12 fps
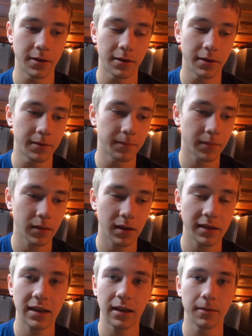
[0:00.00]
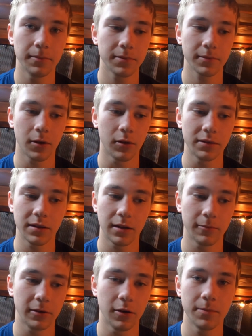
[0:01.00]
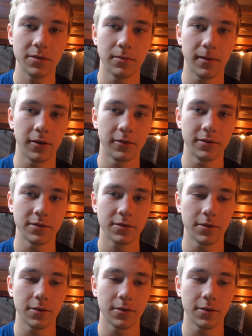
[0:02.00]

I, I camp all the time. I go up to the mountains.